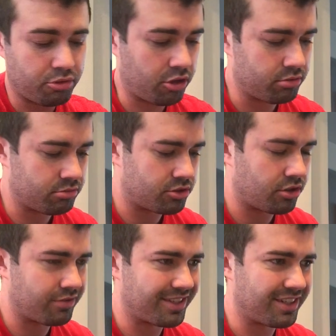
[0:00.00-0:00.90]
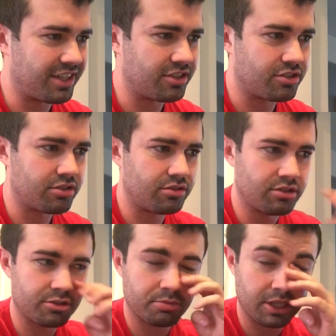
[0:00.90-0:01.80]
problem-solving denture,
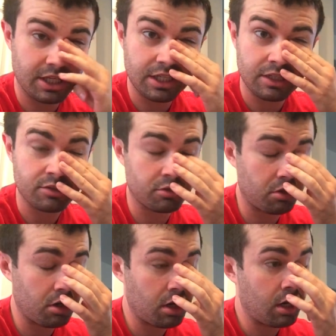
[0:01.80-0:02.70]
the spaghetti denture.